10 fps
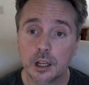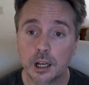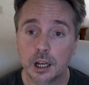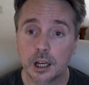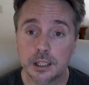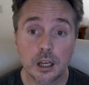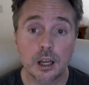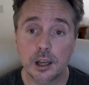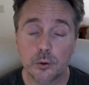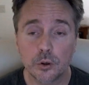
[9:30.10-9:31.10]
yeah,
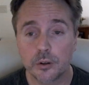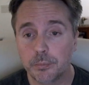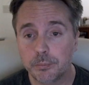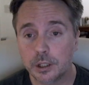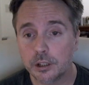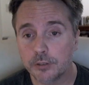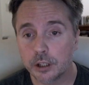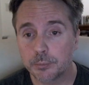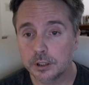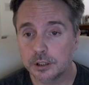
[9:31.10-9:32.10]
I will be
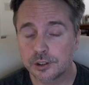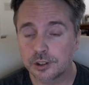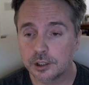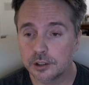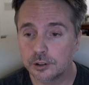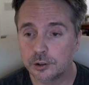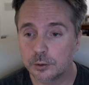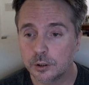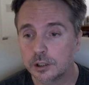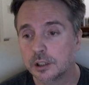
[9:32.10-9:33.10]
developing this thing
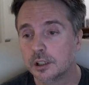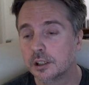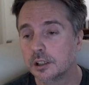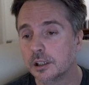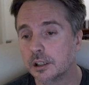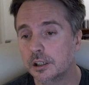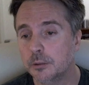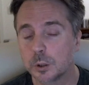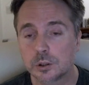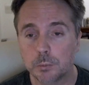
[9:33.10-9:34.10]
into the
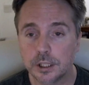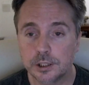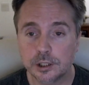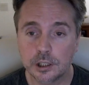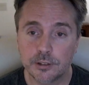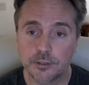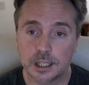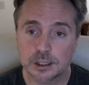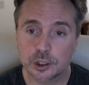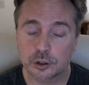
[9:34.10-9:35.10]
most blazingly
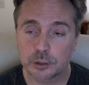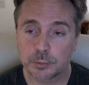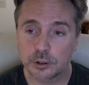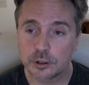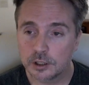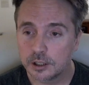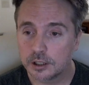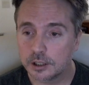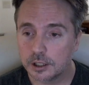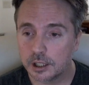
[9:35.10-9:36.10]
fast interpreter
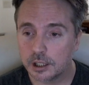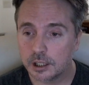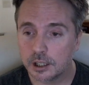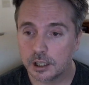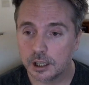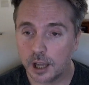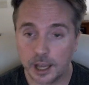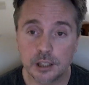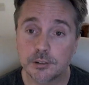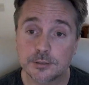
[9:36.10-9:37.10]

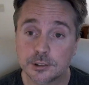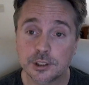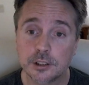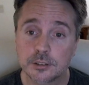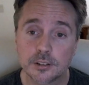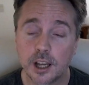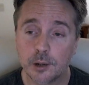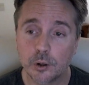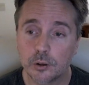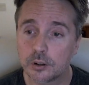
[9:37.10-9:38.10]
I have ever seen. I
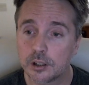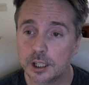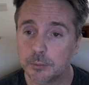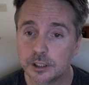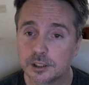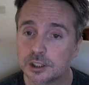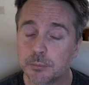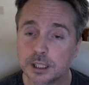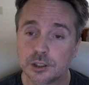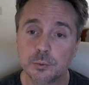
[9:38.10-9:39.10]
won't claim that it's the
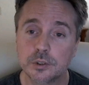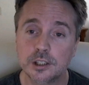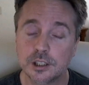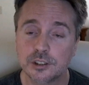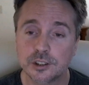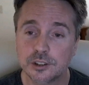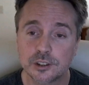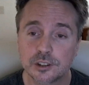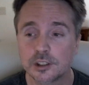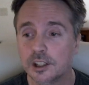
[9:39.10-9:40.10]
best one in
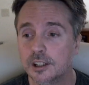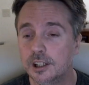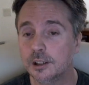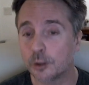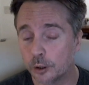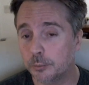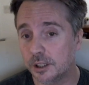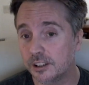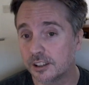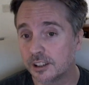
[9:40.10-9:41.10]
existence. It could
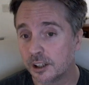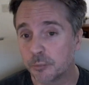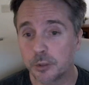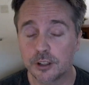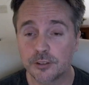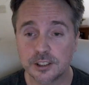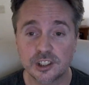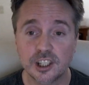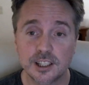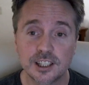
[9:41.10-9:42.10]
be, but if I
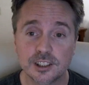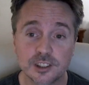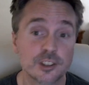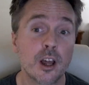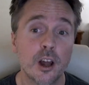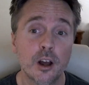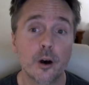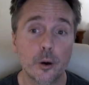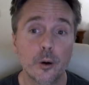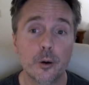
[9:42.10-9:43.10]
say it is,
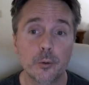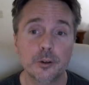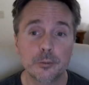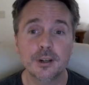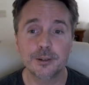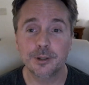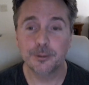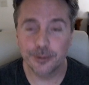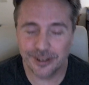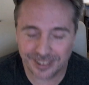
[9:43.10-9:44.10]
oh, you bet people